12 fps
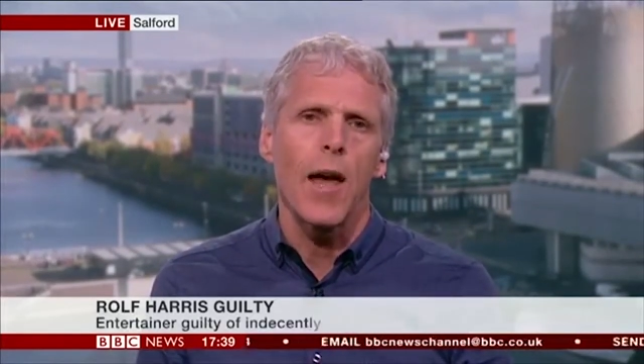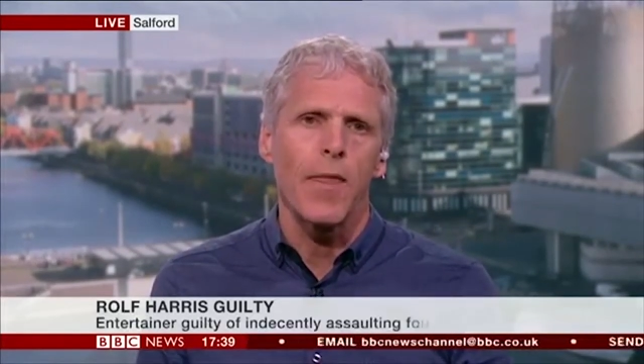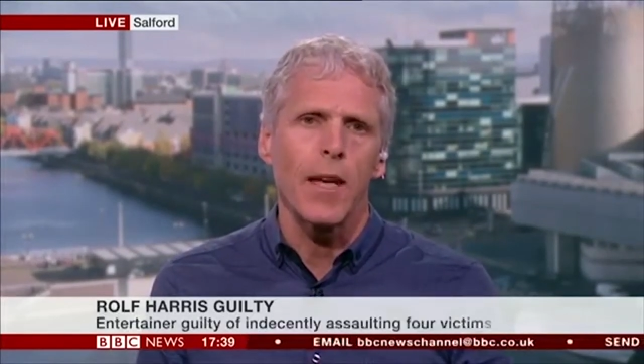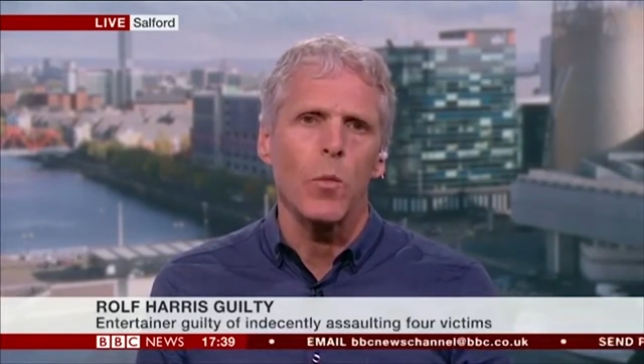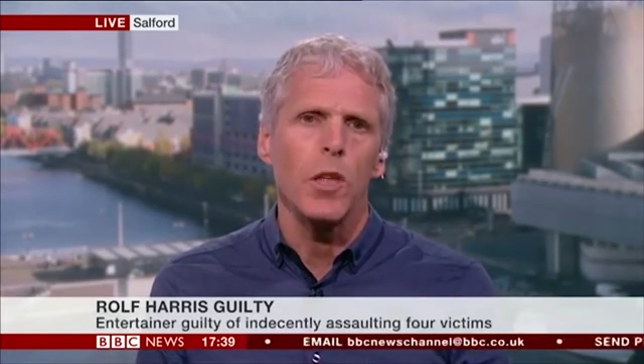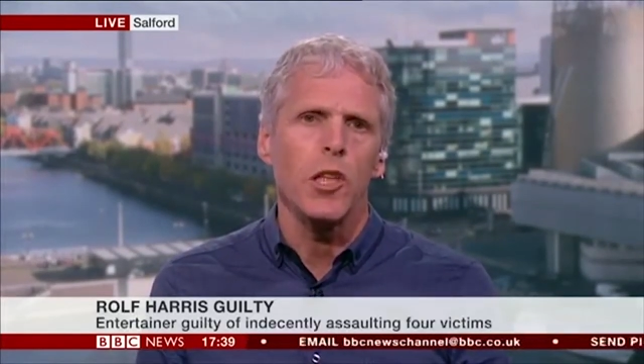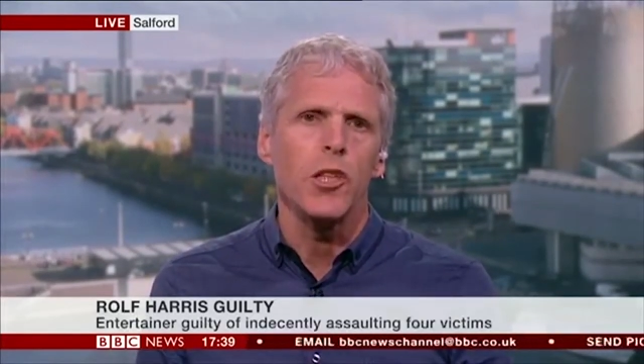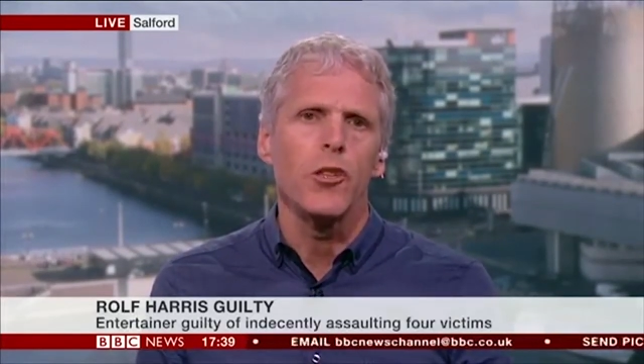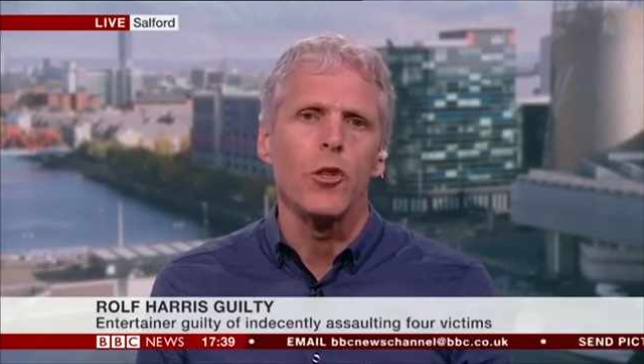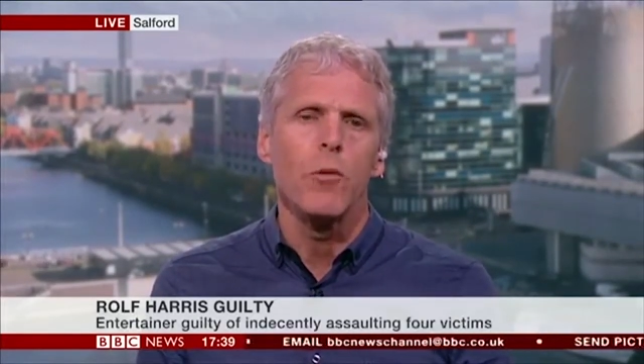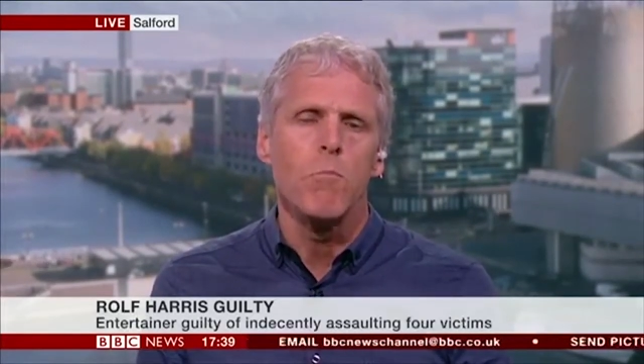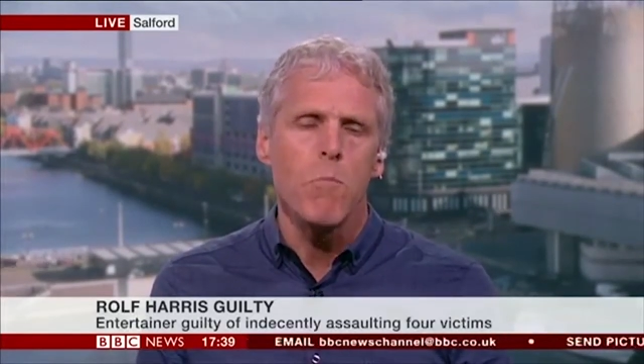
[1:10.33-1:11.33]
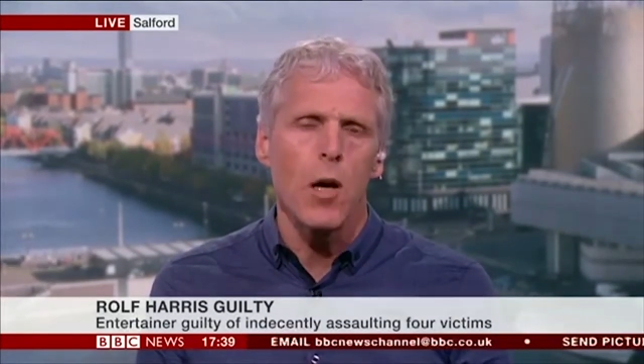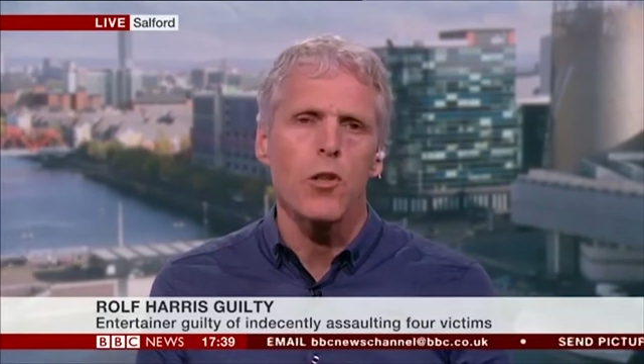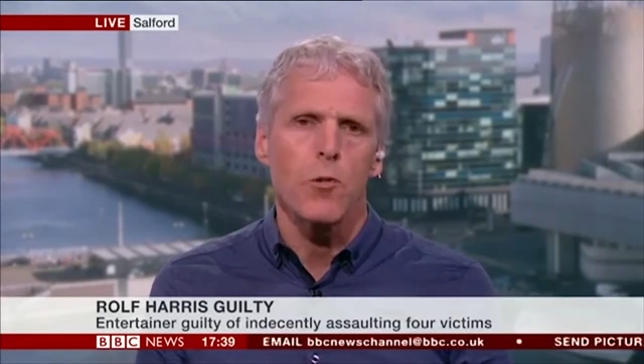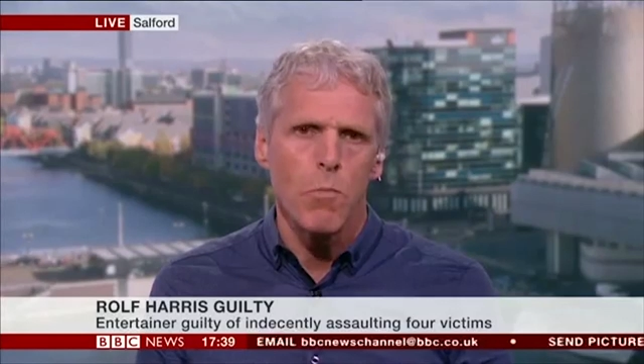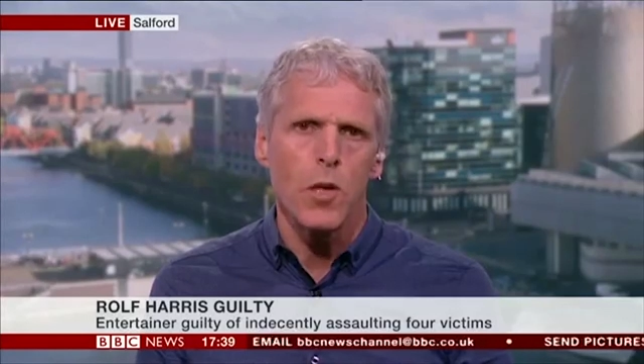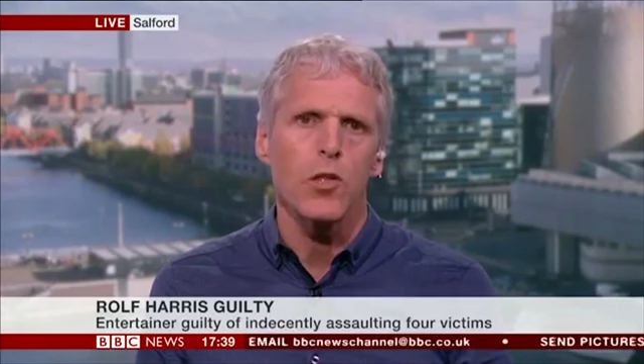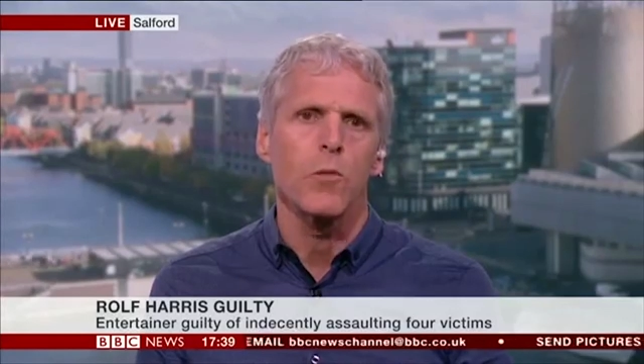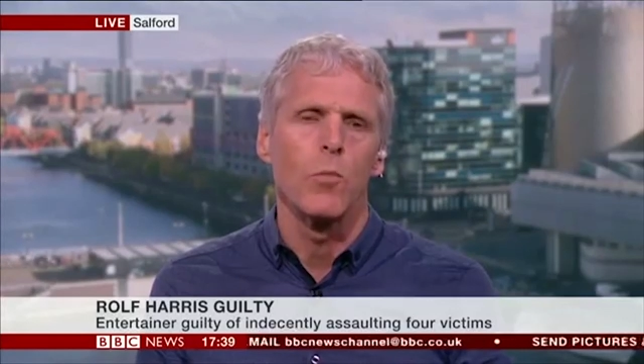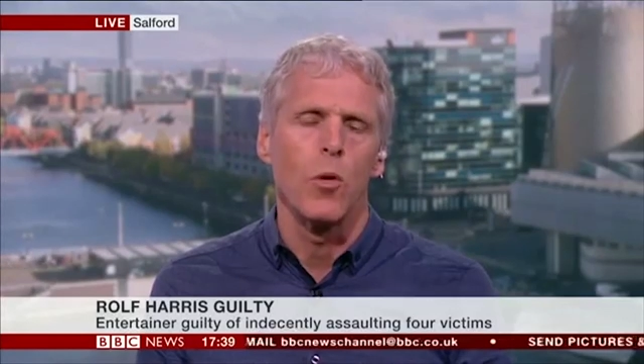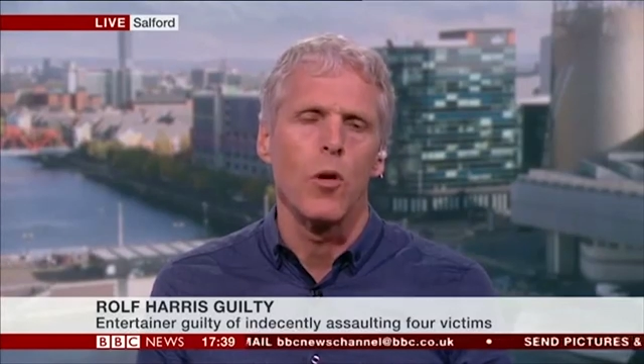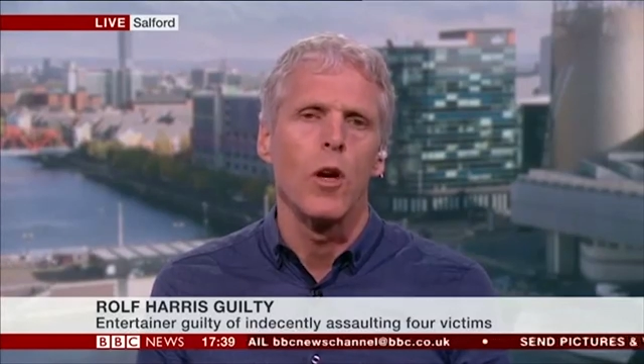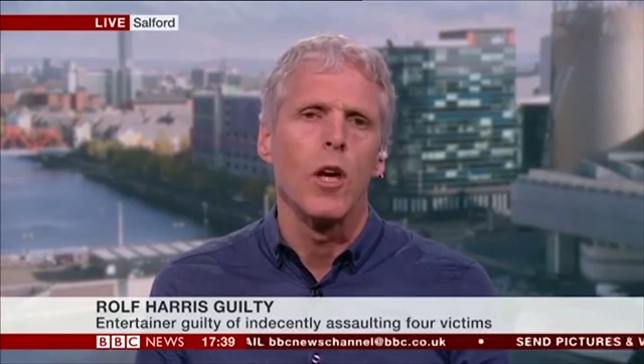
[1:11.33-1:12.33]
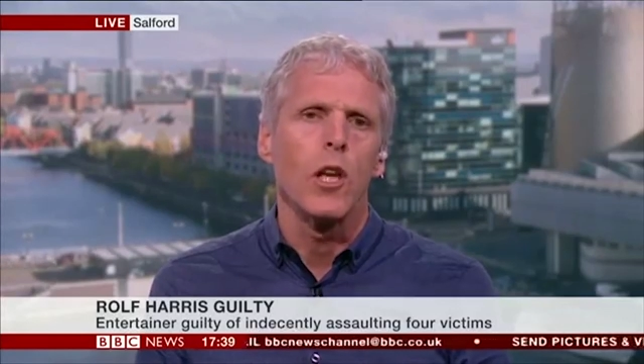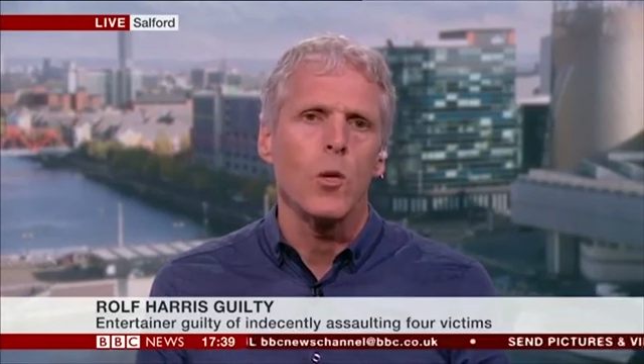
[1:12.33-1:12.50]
I think we need to do much, much more